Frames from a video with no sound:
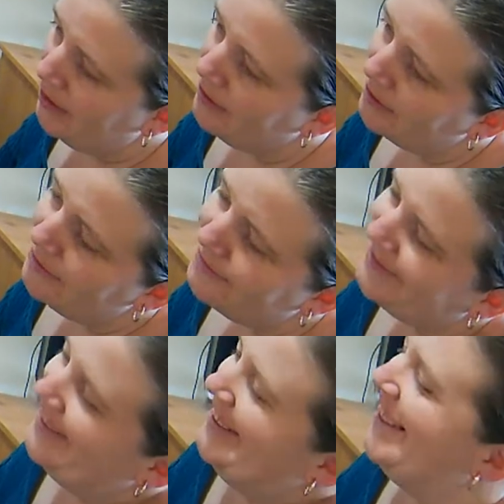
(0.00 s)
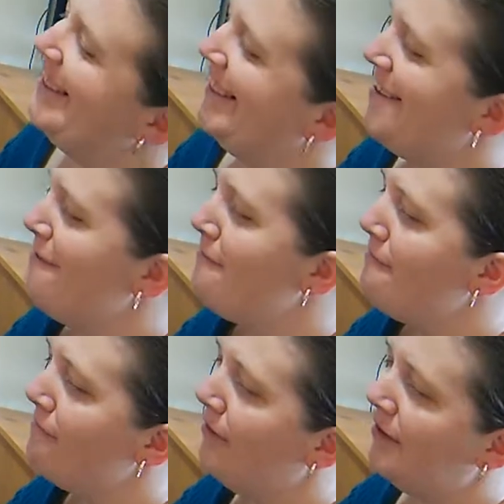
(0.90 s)
house. I
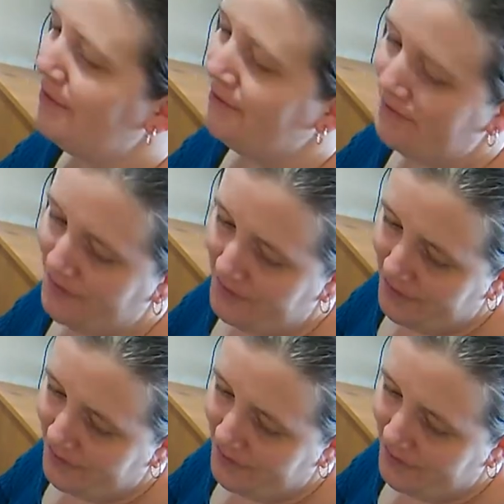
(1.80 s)
was thinking tea house, but I